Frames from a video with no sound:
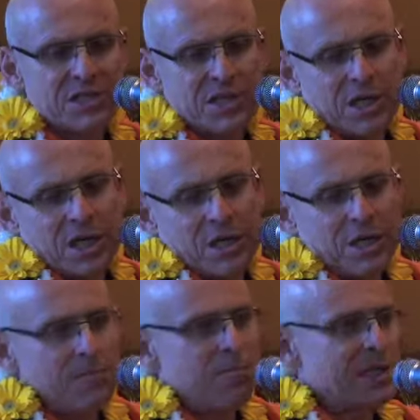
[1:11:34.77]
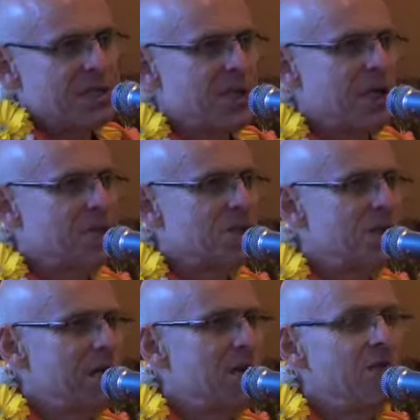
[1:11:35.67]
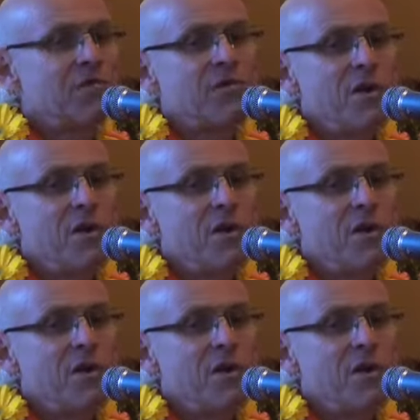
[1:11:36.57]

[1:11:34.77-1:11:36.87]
Pascal, and Pascal said if